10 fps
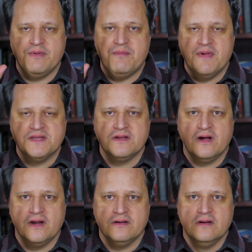can be minted
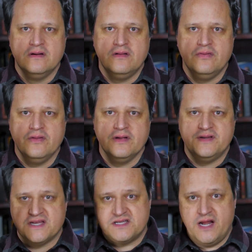on the
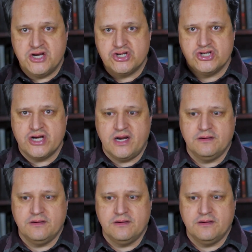destination chain.